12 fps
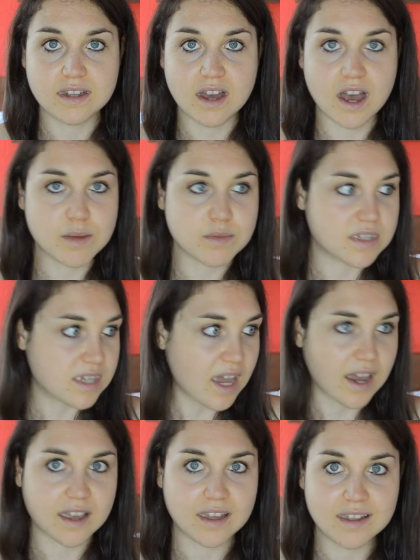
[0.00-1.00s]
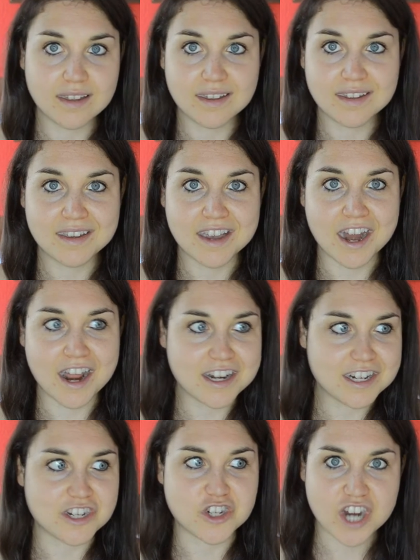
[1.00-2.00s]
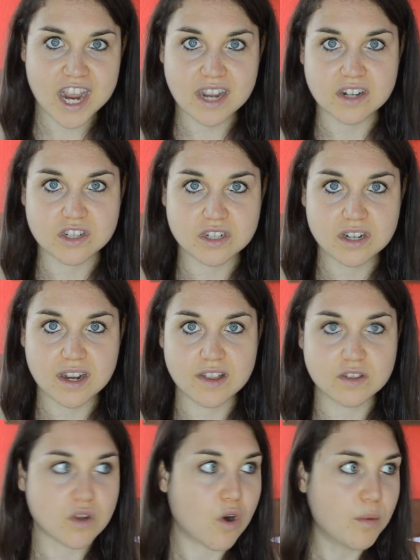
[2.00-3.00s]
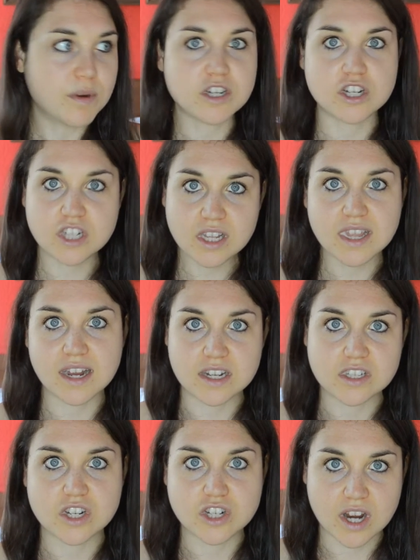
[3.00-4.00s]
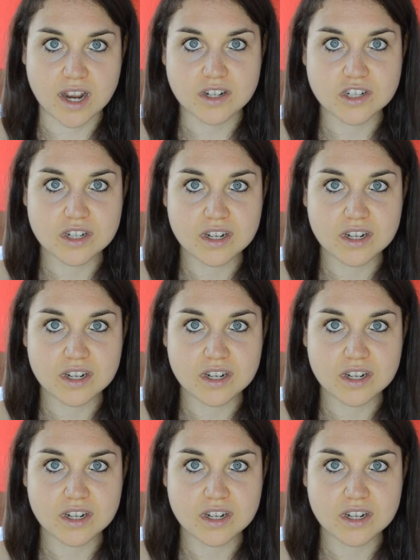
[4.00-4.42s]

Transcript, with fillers: I'm sick and I need to change. And there's a whole bunch of shit that needs to change.